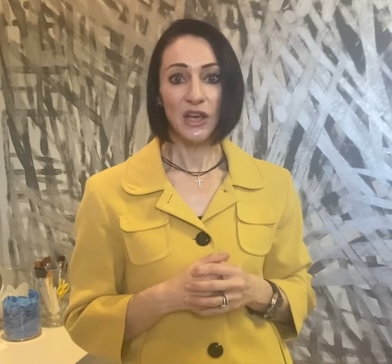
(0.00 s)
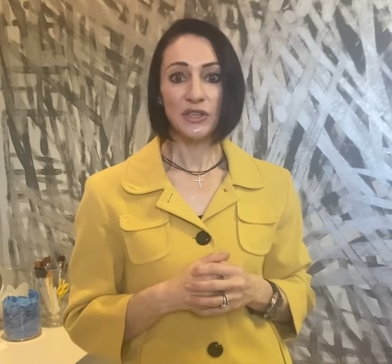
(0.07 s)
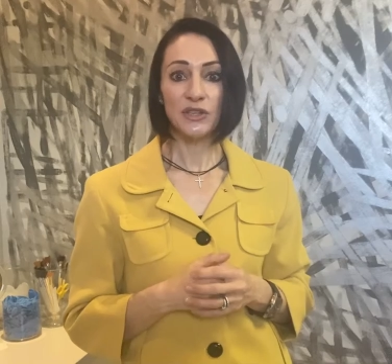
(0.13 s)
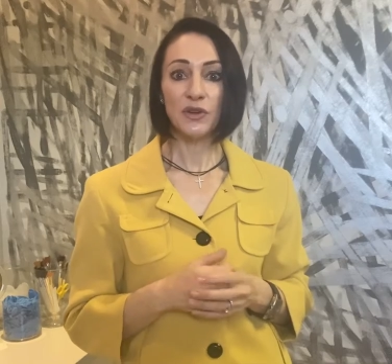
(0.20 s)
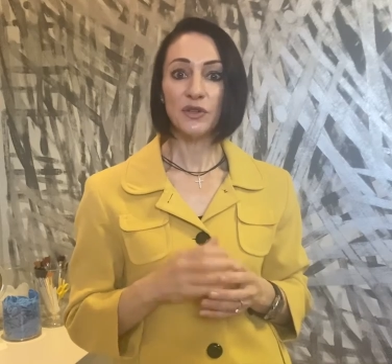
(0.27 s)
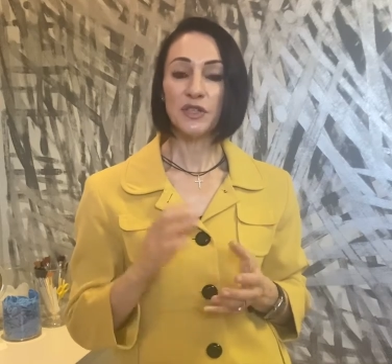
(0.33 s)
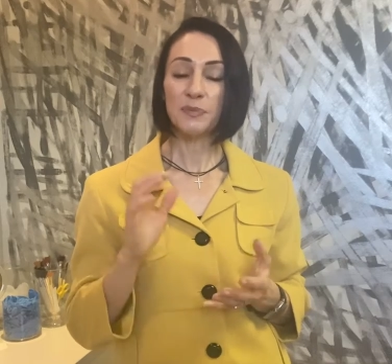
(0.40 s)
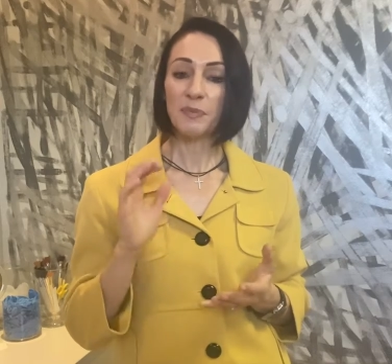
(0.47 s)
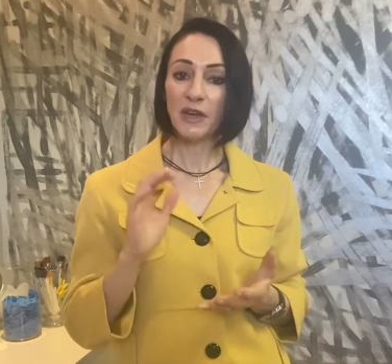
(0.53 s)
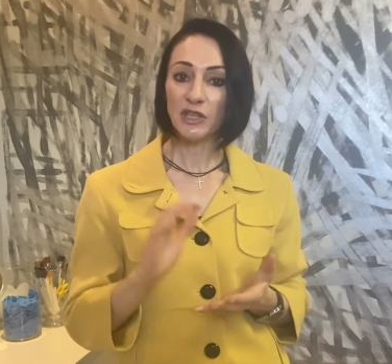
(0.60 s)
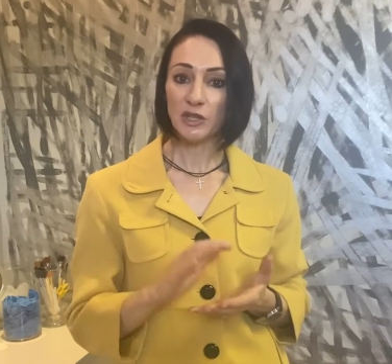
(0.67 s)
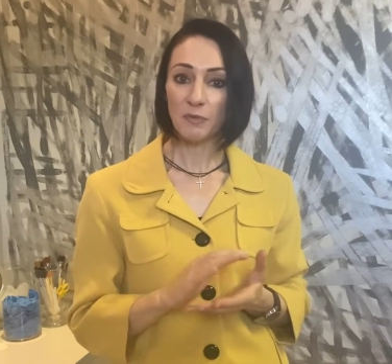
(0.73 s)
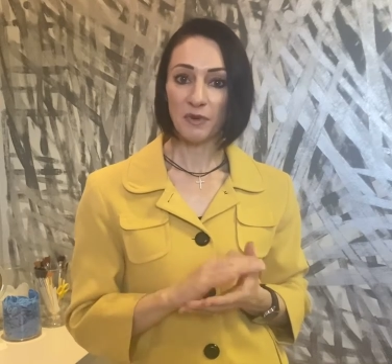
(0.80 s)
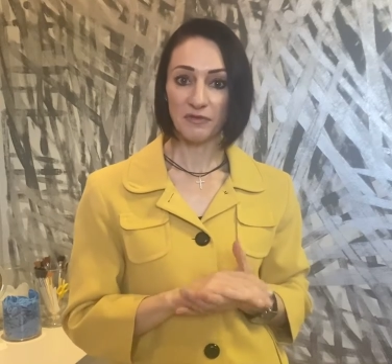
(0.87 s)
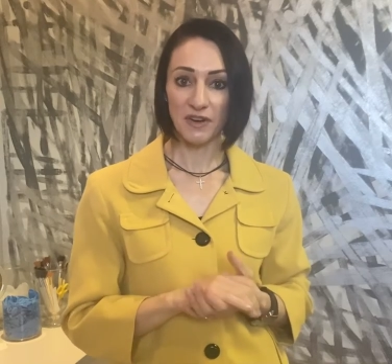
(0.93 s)
So speak to
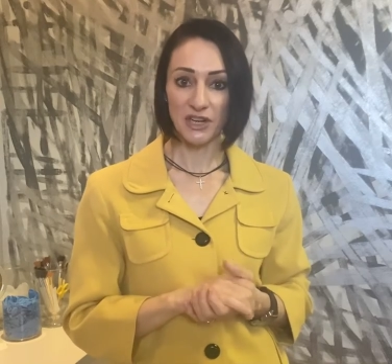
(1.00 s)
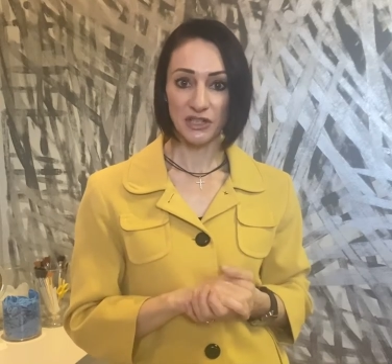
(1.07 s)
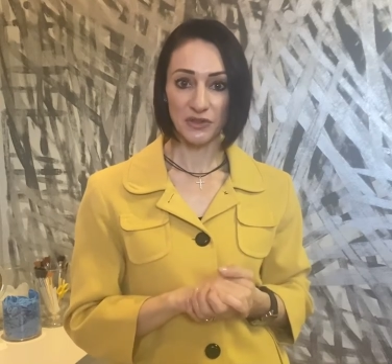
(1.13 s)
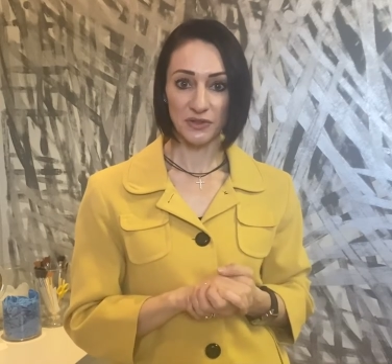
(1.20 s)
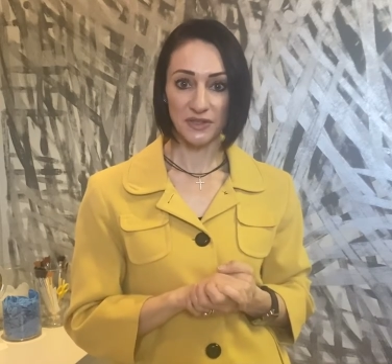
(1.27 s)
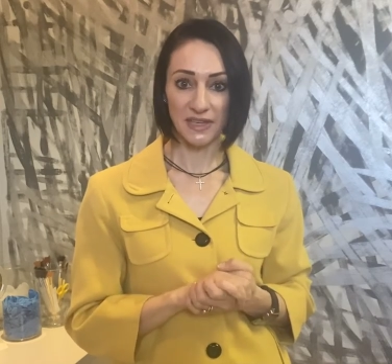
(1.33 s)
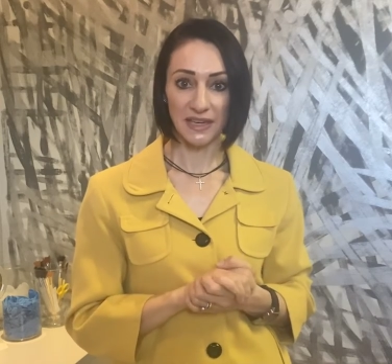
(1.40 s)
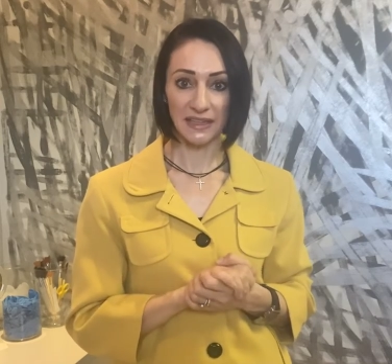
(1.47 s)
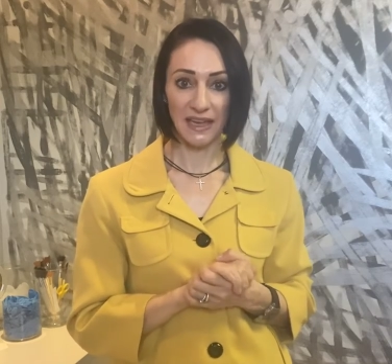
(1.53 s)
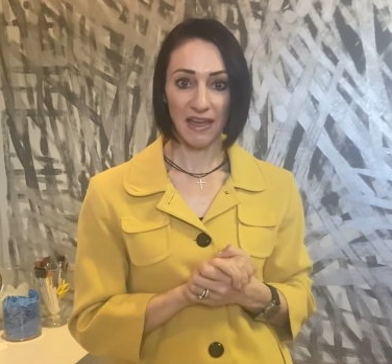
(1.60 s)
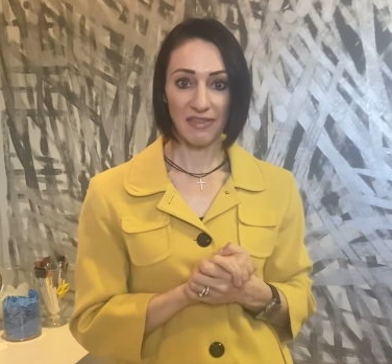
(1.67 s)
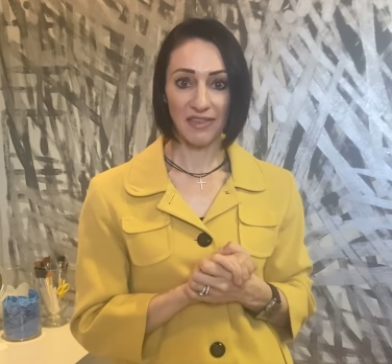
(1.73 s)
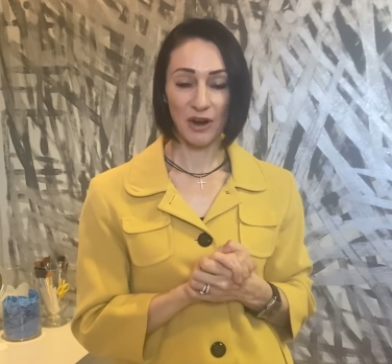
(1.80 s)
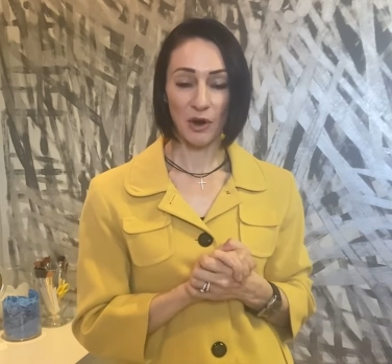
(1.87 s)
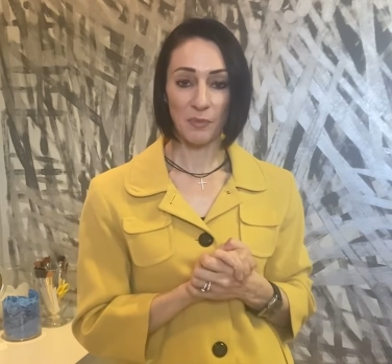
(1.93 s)
your professional skincare
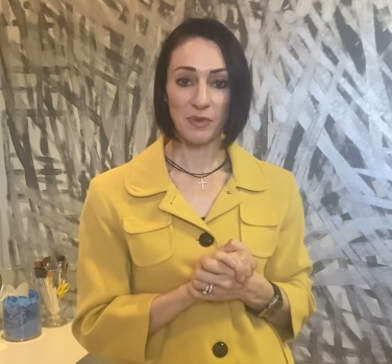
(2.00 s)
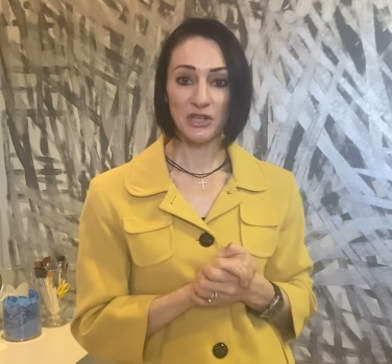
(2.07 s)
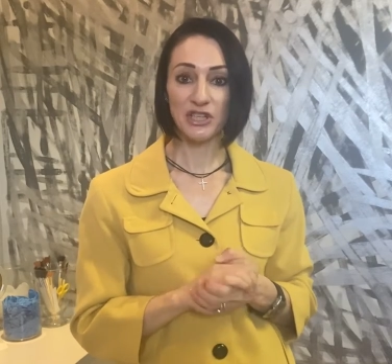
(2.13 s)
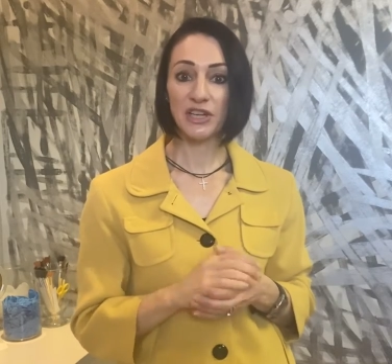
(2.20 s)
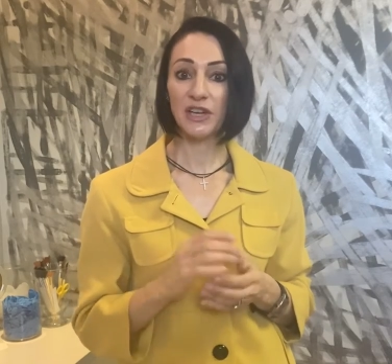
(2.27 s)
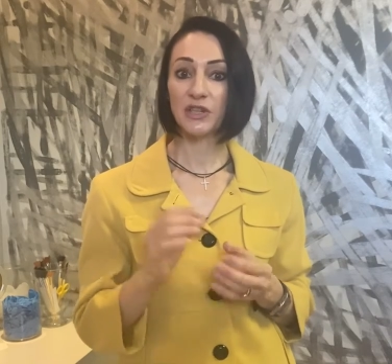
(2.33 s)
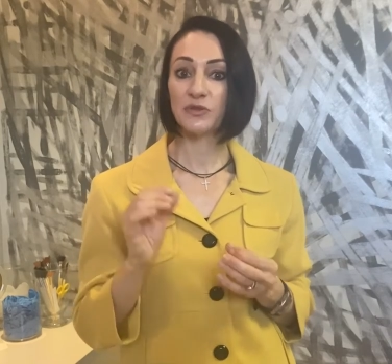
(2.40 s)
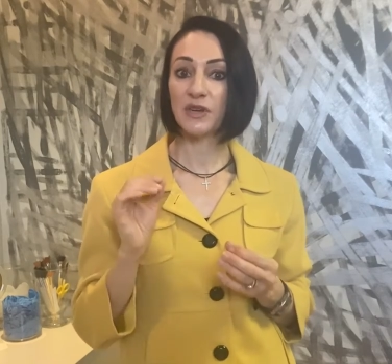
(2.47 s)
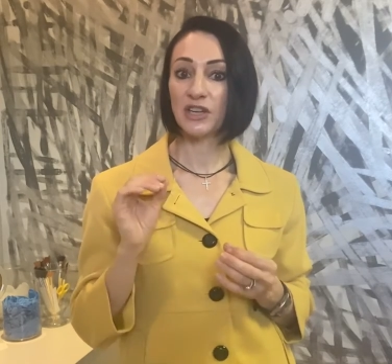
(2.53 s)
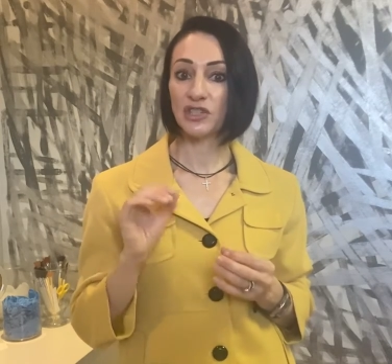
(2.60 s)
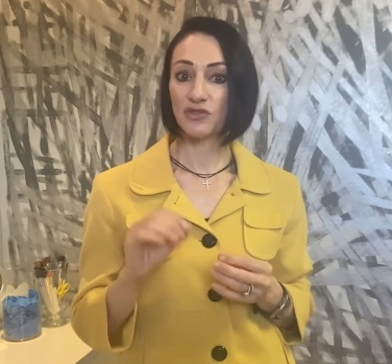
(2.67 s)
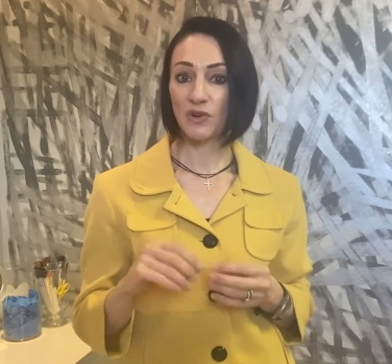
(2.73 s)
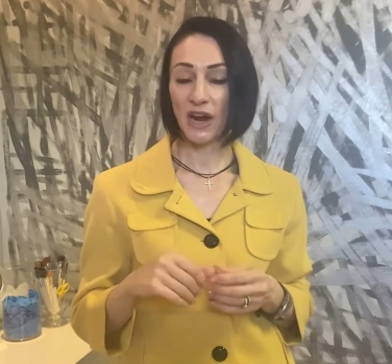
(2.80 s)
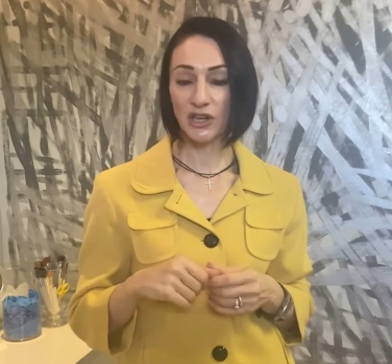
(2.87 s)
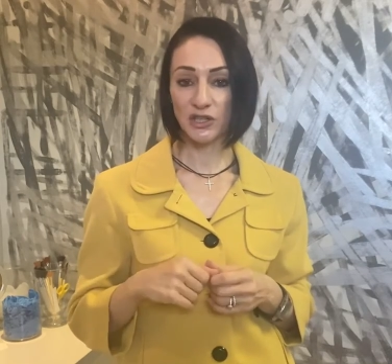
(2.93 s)
therapist. She can do
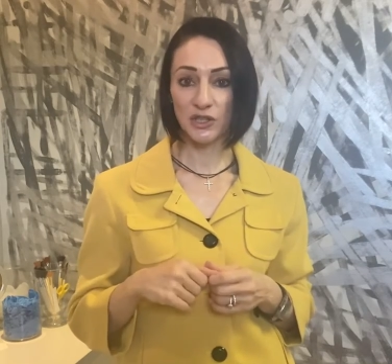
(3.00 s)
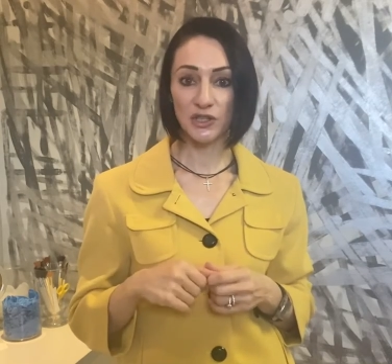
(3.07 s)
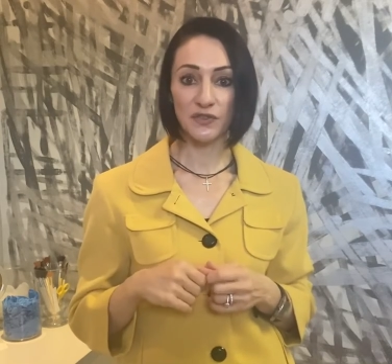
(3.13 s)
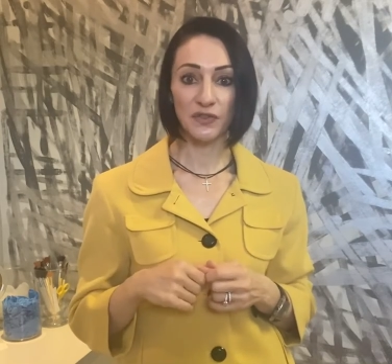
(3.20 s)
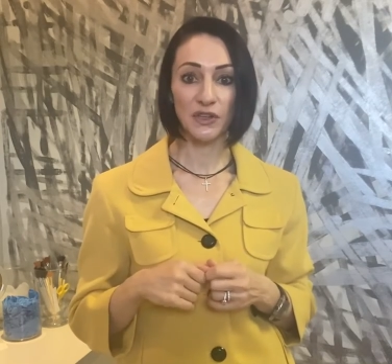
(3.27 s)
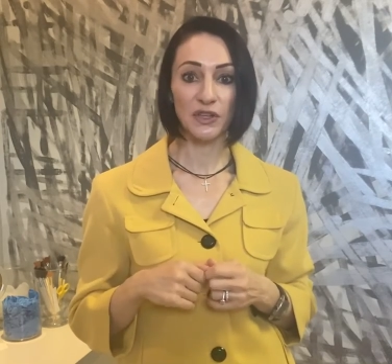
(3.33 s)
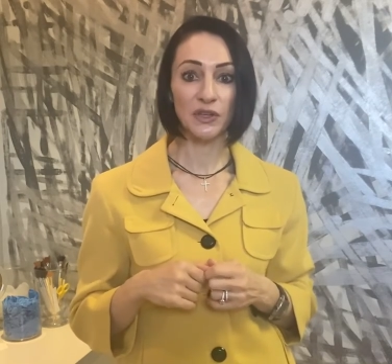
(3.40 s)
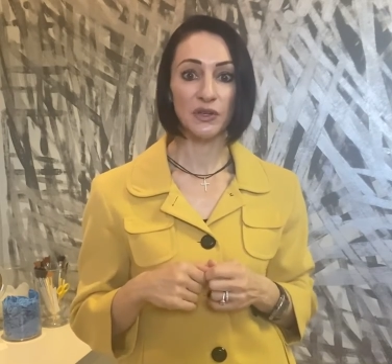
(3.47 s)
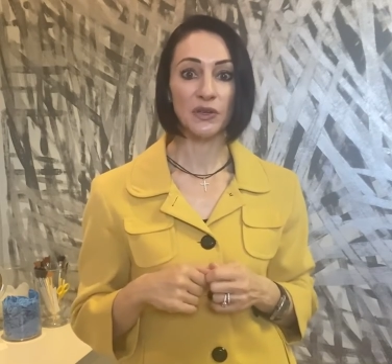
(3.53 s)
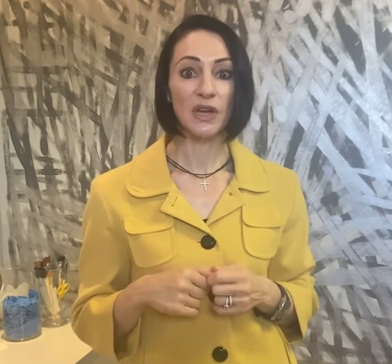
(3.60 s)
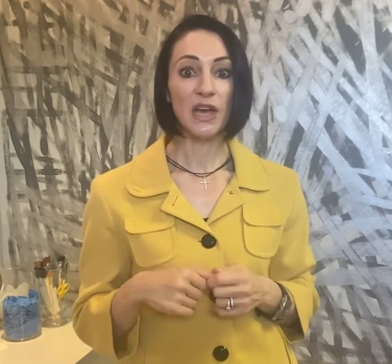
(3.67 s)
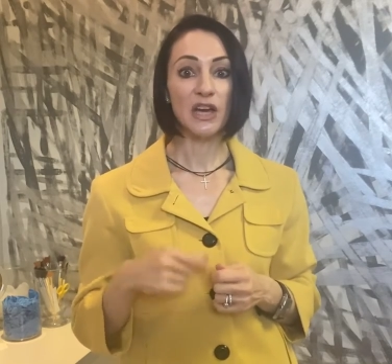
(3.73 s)
extractions for you.